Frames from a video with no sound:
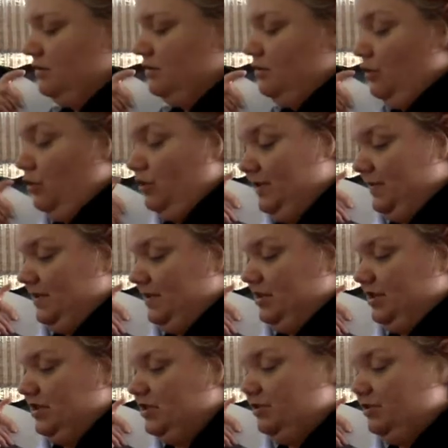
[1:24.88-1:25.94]
or even
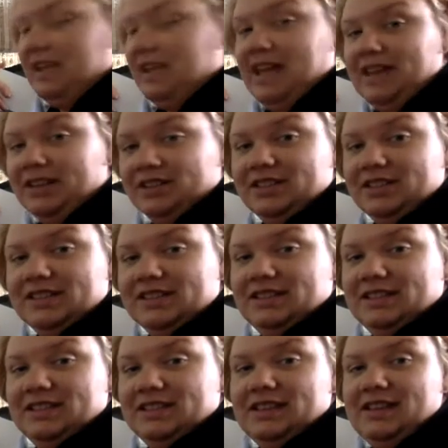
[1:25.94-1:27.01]
just two letters
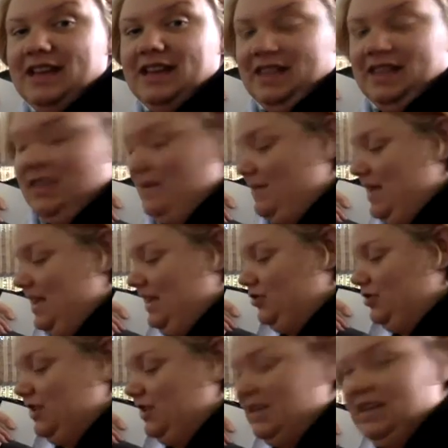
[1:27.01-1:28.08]
and then make it
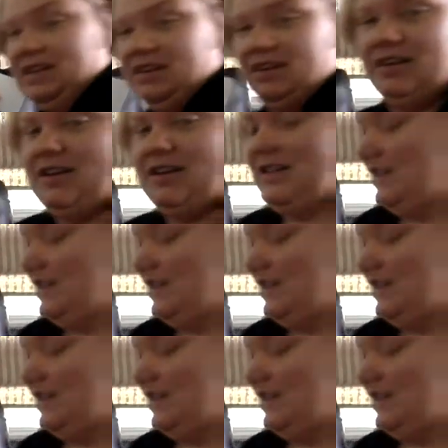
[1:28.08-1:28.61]
trickier